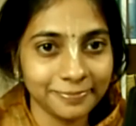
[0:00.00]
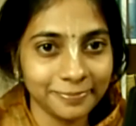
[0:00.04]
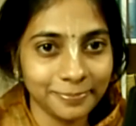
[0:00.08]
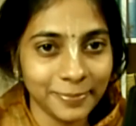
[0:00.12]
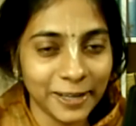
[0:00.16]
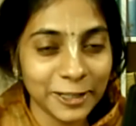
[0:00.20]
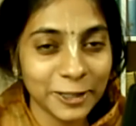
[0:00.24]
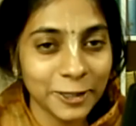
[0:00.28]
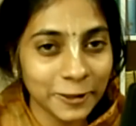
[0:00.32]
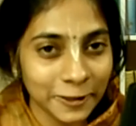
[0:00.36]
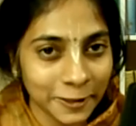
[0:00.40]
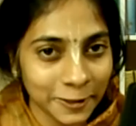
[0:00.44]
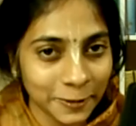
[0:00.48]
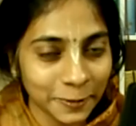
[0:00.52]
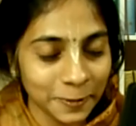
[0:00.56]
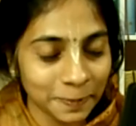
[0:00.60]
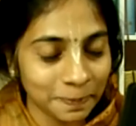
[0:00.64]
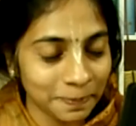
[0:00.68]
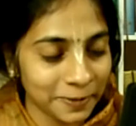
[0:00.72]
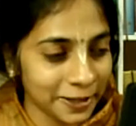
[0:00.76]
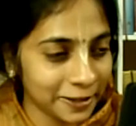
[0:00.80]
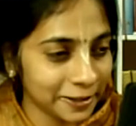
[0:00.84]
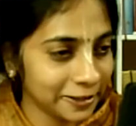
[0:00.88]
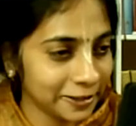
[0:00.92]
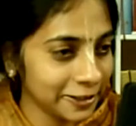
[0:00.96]
by
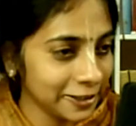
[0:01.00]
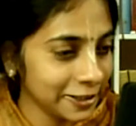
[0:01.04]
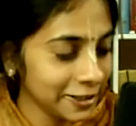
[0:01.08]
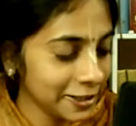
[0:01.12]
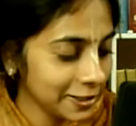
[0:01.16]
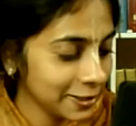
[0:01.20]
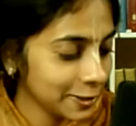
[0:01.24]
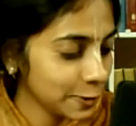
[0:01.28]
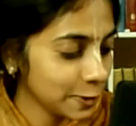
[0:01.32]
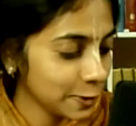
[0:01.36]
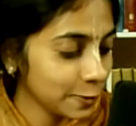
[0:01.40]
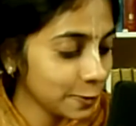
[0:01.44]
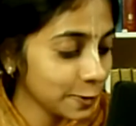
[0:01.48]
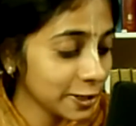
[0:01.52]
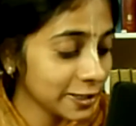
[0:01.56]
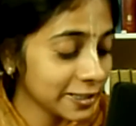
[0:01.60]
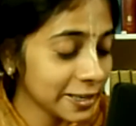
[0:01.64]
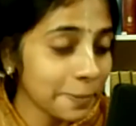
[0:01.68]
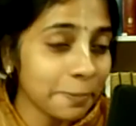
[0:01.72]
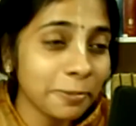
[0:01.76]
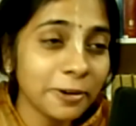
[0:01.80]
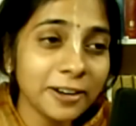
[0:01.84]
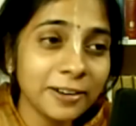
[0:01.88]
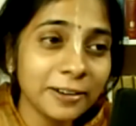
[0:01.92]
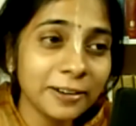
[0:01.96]
Chitragupta. So there was a
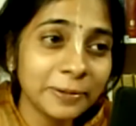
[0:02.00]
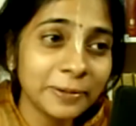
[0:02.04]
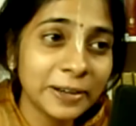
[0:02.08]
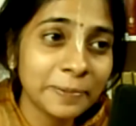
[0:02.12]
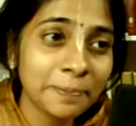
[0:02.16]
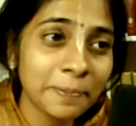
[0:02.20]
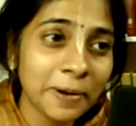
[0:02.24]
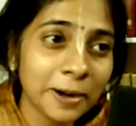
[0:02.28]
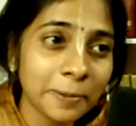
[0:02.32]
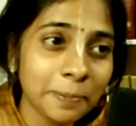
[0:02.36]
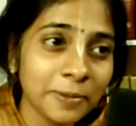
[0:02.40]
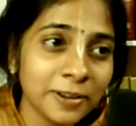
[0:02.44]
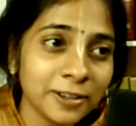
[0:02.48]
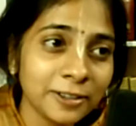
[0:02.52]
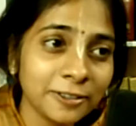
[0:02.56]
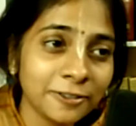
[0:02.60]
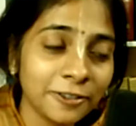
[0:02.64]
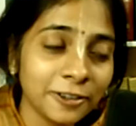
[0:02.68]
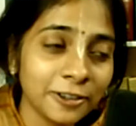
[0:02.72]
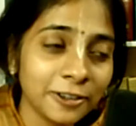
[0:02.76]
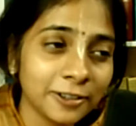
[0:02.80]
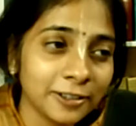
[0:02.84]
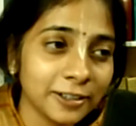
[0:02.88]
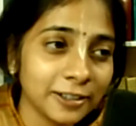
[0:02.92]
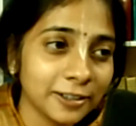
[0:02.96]
separate department
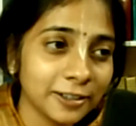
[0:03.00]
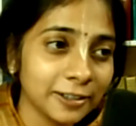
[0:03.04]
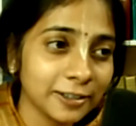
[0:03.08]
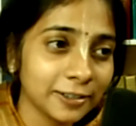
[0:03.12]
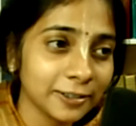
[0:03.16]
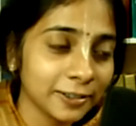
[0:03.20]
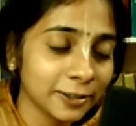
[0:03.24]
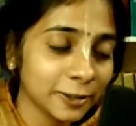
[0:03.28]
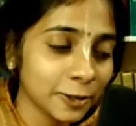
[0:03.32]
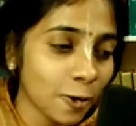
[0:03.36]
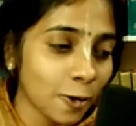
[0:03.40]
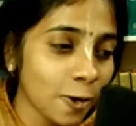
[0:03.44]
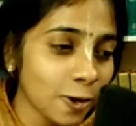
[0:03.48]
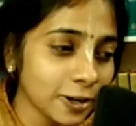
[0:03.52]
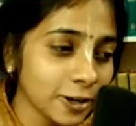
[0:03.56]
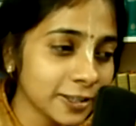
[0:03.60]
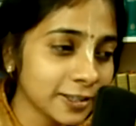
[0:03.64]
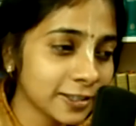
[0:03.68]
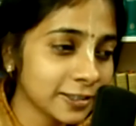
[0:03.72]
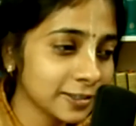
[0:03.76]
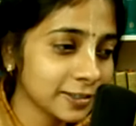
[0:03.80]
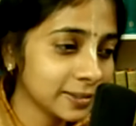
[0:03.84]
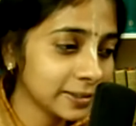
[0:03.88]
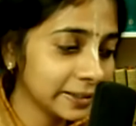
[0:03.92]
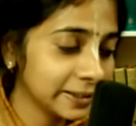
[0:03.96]
for
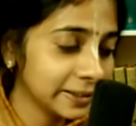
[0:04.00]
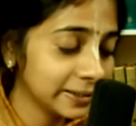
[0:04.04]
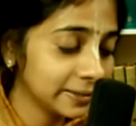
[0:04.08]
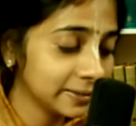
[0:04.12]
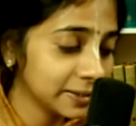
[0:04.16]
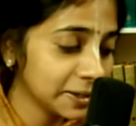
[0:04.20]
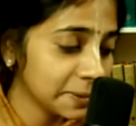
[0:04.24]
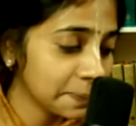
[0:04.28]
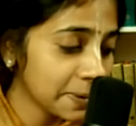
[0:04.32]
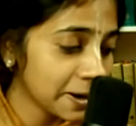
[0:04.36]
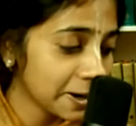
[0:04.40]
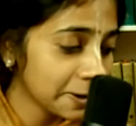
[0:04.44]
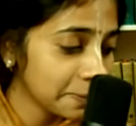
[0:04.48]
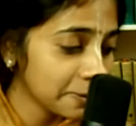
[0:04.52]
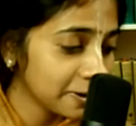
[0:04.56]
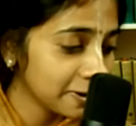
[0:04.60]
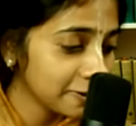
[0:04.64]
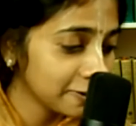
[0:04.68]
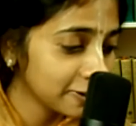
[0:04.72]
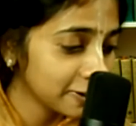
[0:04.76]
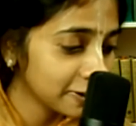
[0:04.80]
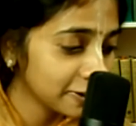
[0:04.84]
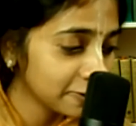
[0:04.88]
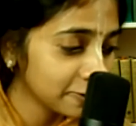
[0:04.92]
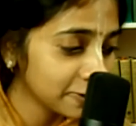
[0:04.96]
thoughts, department
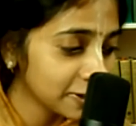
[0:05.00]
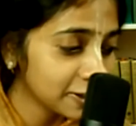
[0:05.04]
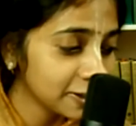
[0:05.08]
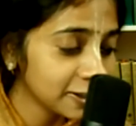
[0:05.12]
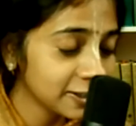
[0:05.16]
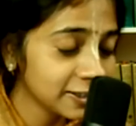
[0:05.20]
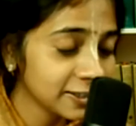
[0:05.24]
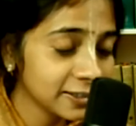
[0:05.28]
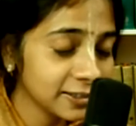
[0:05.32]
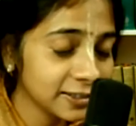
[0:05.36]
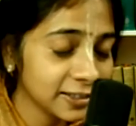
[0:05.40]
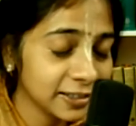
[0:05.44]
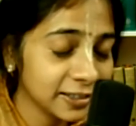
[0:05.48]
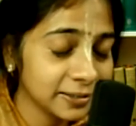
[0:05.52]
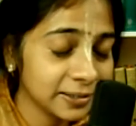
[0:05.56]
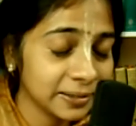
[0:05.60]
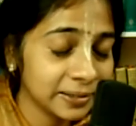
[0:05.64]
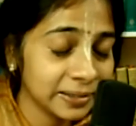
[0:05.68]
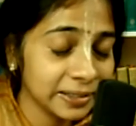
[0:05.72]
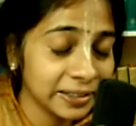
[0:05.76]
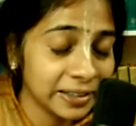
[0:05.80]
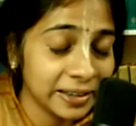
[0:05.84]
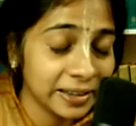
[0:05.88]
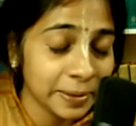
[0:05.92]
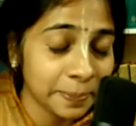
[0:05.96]
for words, and
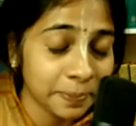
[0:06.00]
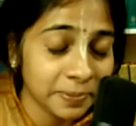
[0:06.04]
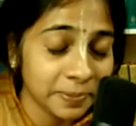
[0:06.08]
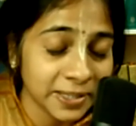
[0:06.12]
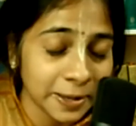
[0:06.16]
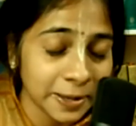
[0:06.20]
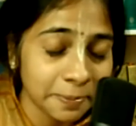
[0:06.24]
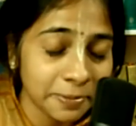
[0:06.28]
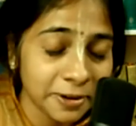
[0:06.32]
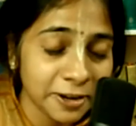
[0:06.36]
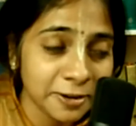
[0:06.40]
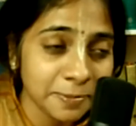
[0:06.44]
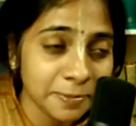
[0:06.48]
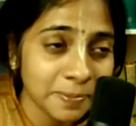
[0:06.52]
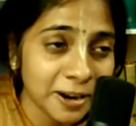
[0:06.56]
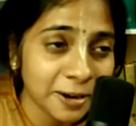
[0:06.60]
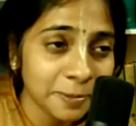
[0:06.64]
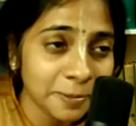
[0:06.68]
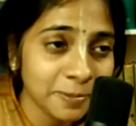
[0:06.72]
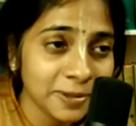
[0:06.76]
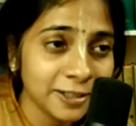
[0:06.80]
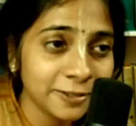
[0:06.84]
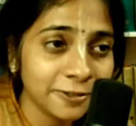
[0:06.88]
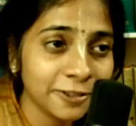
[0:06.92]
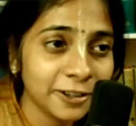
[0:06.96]
separate
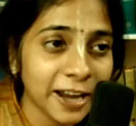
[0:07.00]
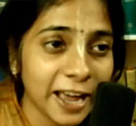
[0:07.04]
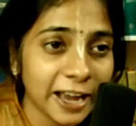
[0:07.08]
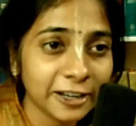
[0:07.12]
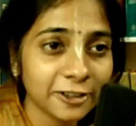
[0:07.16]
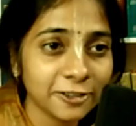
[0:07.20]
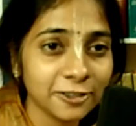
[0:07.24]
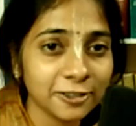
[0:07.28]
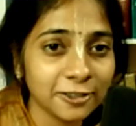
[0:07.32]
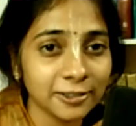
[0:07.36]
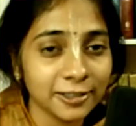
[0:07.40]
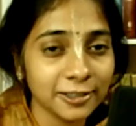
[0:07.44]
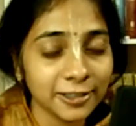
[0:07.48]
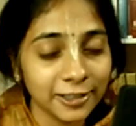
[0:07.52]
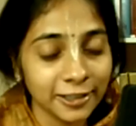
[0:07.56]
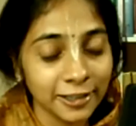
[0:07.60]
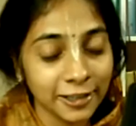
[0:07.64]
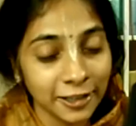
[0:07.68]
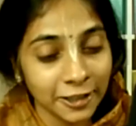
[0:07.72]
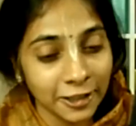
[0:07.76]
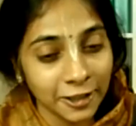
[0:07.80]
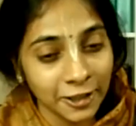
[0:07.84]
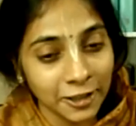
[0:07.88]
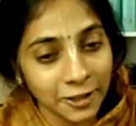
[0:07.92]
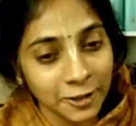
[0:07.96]
department for actions.
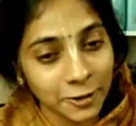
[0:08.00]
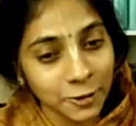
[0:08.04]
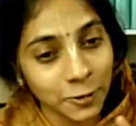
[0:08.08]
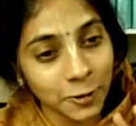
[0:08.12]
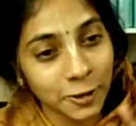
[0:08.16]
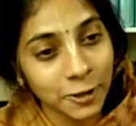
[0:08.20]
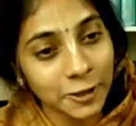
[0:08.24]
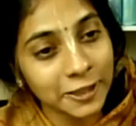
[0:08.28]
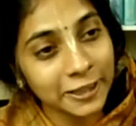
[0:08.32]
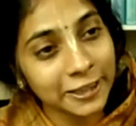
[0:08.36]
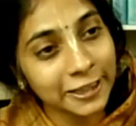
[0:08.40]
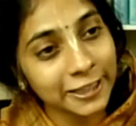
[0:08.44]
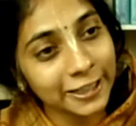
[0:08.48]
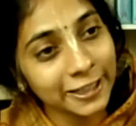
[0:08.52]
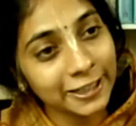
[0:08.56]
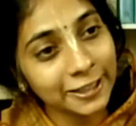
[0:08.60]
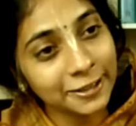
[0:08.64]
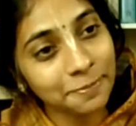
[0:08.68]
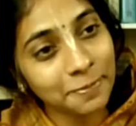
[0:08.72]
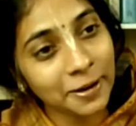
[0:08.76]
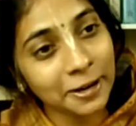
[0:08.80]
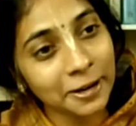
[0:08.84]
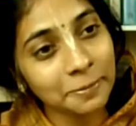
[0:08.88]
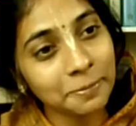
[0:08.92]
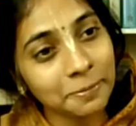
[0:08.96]
So these 3
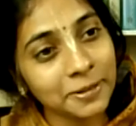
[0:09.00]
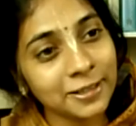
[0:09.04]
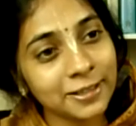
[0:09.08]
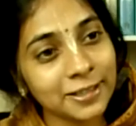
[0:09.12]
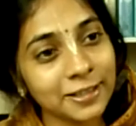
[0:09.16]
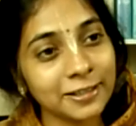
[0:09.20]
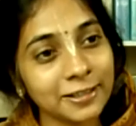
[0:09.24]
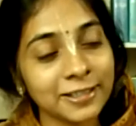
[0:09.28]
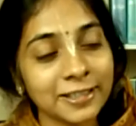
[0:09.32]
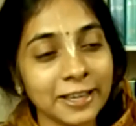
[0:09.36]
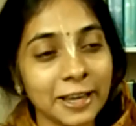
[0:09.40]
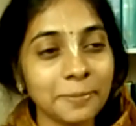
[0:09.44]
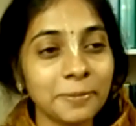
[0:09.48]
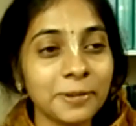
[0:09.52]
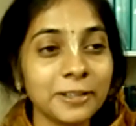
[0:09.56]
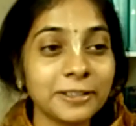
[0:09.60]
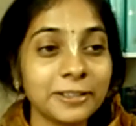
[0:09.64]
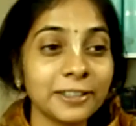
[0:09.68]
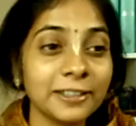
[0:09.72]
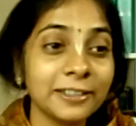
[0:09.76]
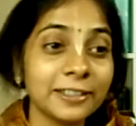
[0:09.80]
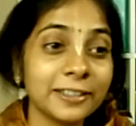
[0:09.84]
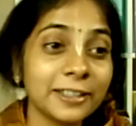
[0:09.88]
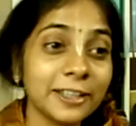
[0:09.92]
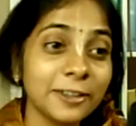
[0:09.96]
departments are
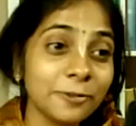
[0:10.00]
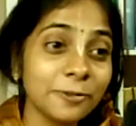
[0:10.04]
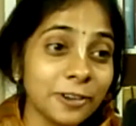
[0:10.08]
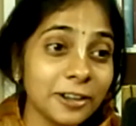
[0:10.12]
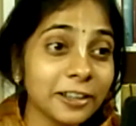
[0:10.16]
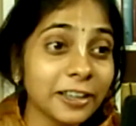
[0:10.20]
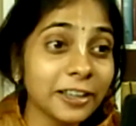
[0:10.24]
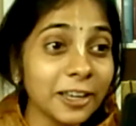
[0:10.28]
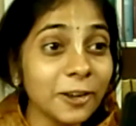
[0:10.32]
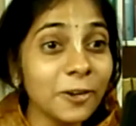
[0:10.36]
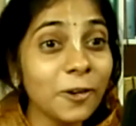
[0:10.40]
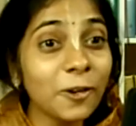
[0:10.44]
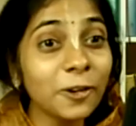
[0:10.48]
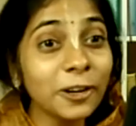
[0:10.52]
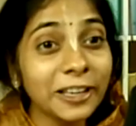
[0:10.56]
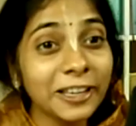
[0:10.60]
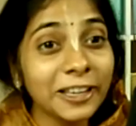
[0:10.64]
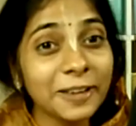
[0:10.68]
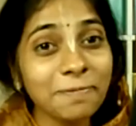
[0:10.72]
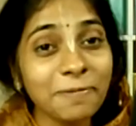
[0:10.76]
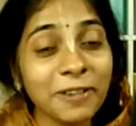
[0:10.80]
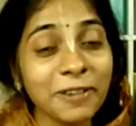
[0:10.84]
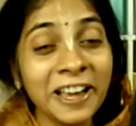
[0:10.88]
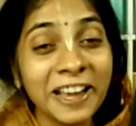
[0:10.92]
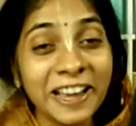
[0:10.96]
simultaneously working on
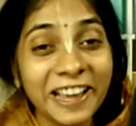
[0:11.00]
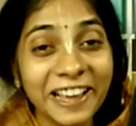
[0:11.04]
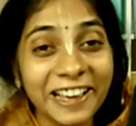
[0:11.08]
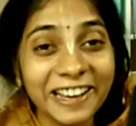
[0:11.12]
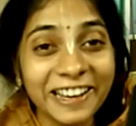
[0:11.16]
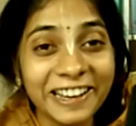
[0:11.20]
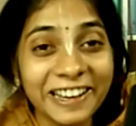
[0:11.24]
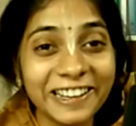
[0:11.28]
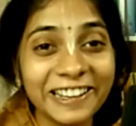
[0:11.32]
keeping